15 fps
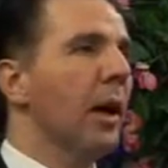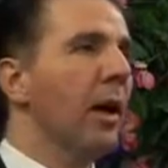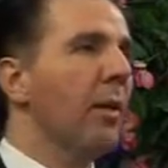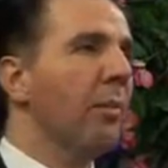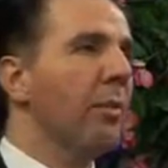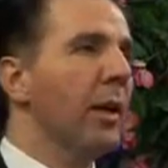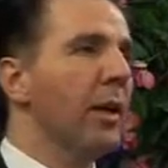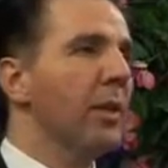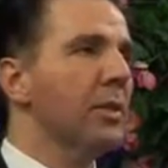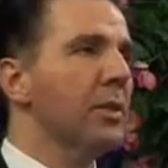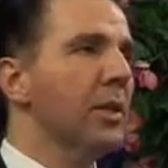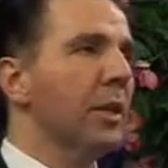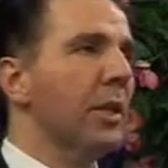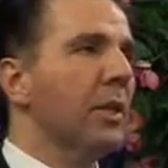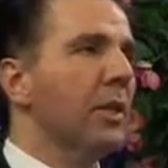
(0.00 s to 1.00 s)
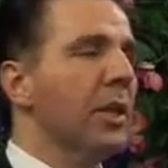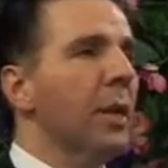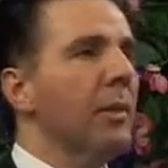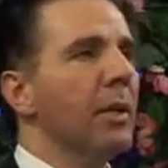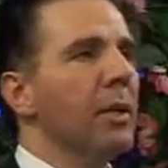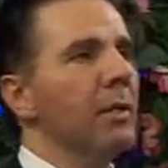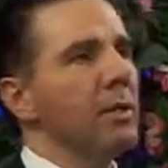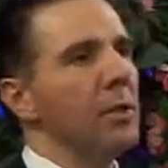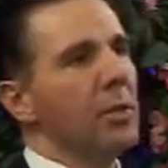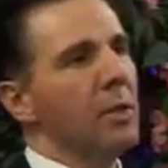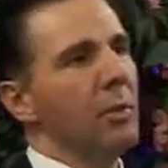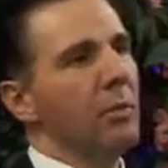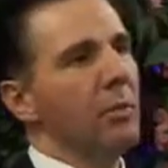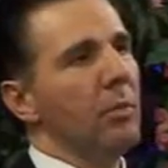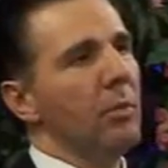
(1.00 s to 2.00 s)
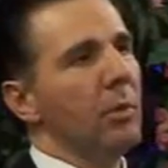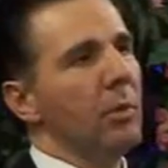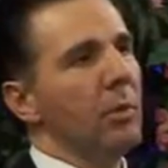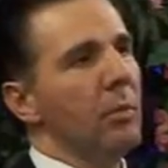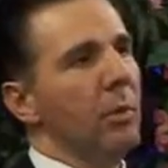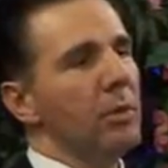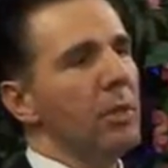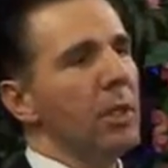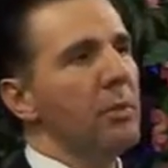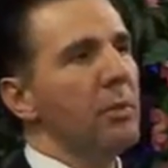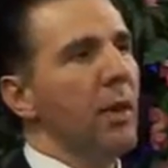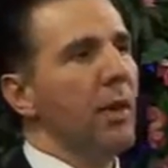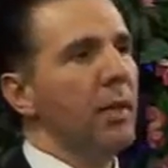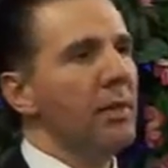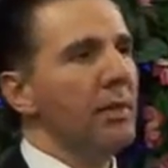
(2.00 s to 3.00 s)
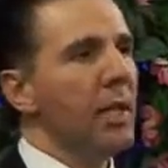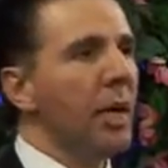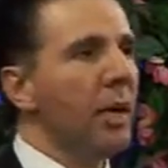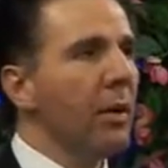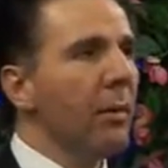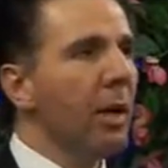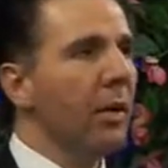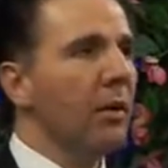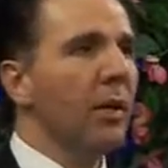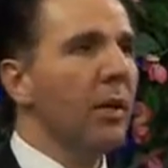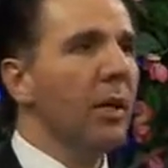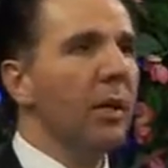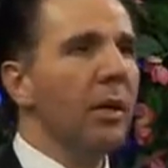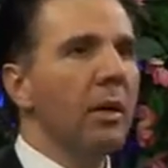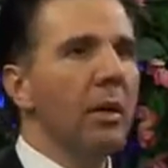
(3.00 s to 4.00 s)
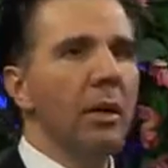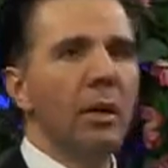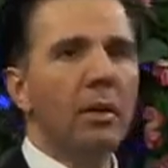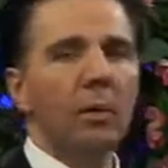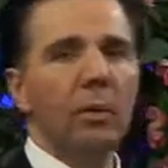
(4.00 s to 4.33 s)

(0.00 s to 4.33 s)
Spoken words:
complex chemical system possessed by the cyanobacteria